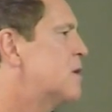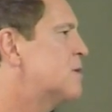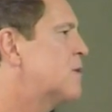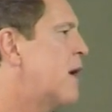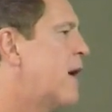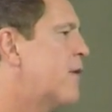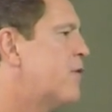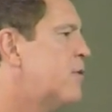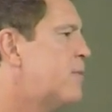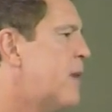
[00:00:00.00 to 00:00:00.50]
so
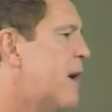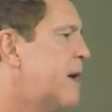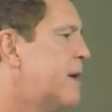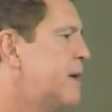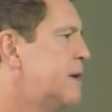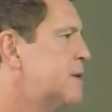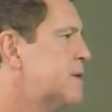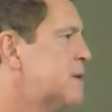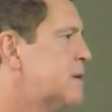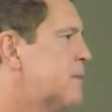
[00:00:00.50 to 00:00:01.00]

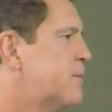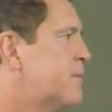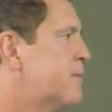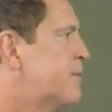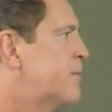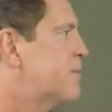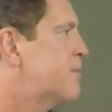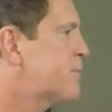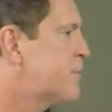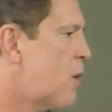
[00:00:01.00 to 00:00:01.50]
everybody's
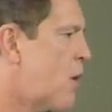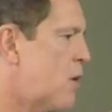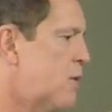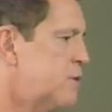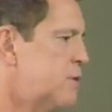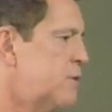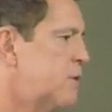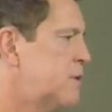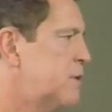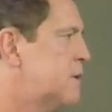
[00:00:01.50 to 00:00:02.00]

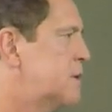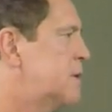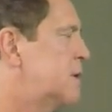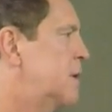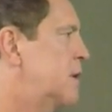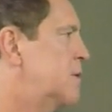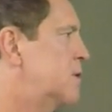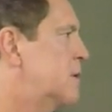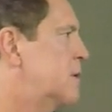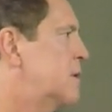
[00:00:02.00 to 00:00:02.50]
personal
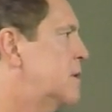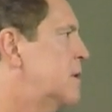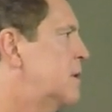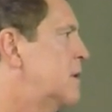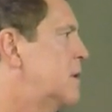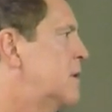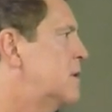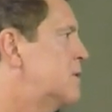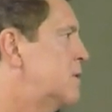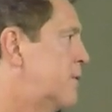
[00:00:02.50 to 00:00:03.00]
decision
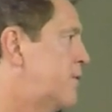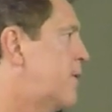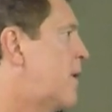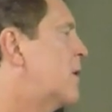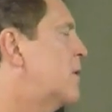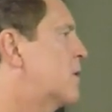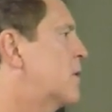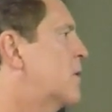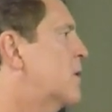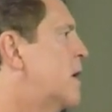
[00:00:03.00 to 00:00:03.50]
to
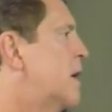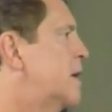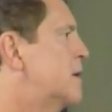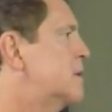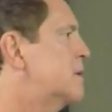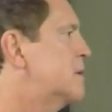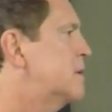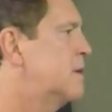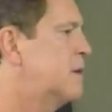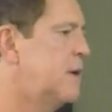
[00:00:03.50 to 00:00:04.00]
follow
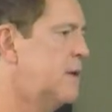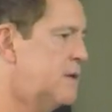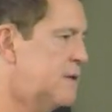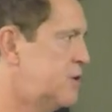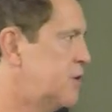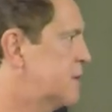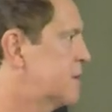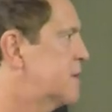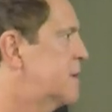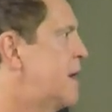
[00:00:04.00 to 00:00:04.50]
Christ is
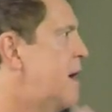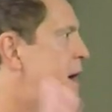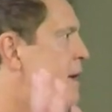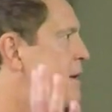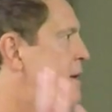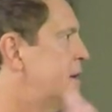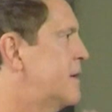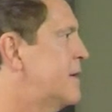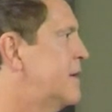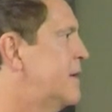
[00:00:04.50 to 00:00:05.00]
just that.
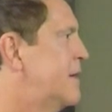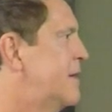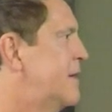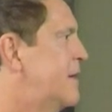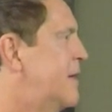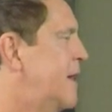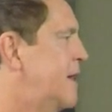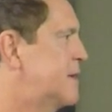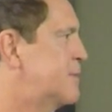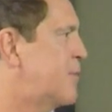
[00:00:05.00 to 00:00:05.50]

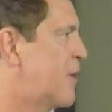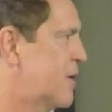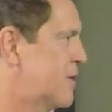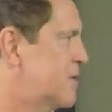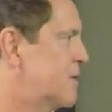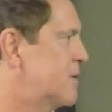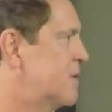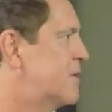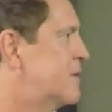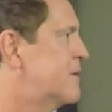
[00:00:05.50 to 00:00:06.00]
Mm-hmm. It's
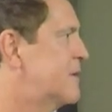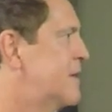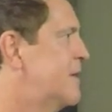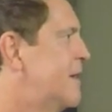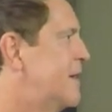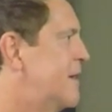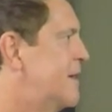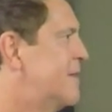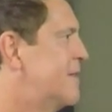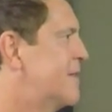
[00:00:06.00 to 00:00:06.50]
personal.
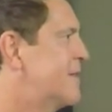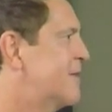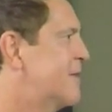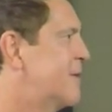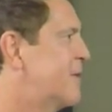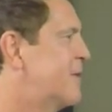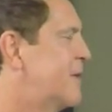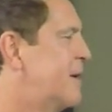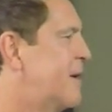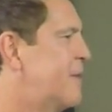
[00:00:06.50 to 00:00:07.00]
And mm-hmm.
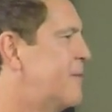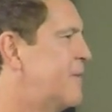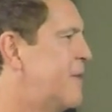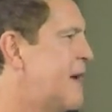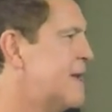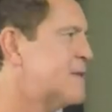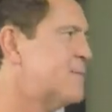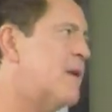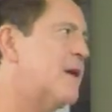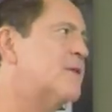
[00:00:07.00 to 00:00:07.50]
so um,
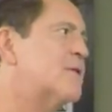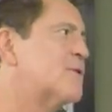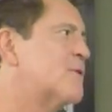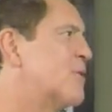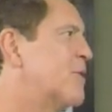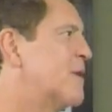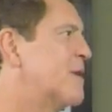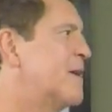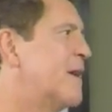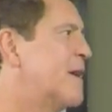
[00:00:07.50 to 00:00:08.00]
that's my
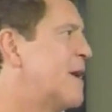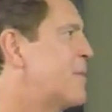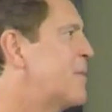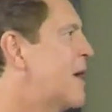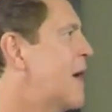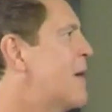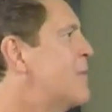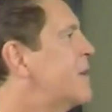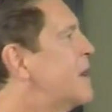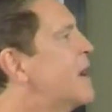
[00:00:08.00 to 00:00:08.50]
story, and I'm
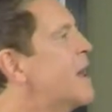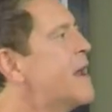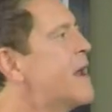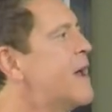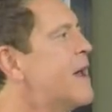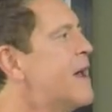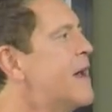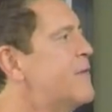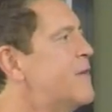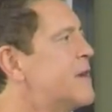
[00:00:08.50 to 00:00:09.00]
I'm glad I
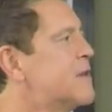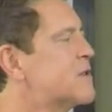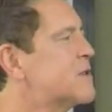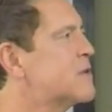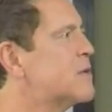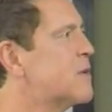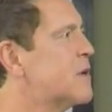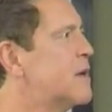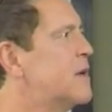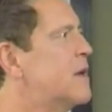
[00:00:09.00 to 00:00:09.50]
have that
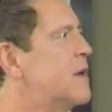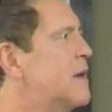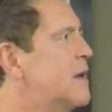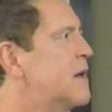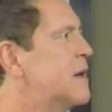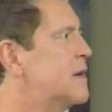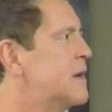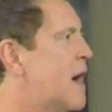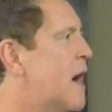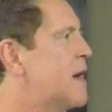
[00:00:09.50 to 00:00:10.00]
story
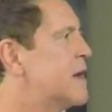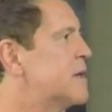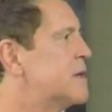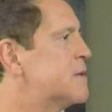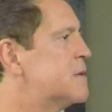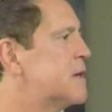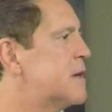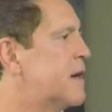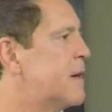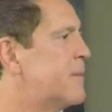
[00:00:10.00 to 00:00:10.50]
God
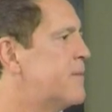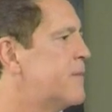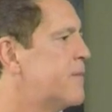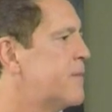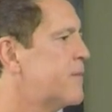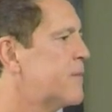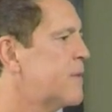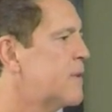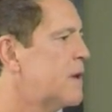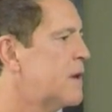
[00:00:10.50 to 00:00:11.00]
has um,
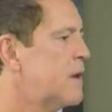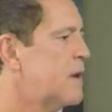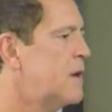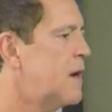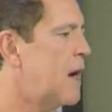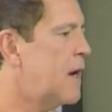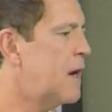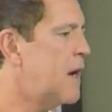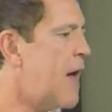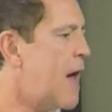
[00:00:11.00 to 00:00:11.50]

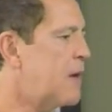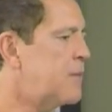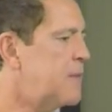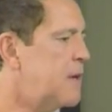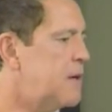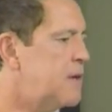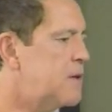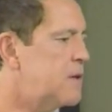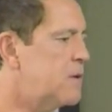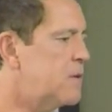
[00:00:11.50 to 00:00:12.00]
allowed
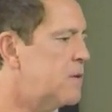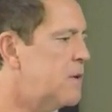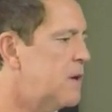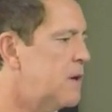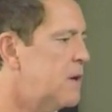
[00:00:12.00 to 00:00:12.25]
me to,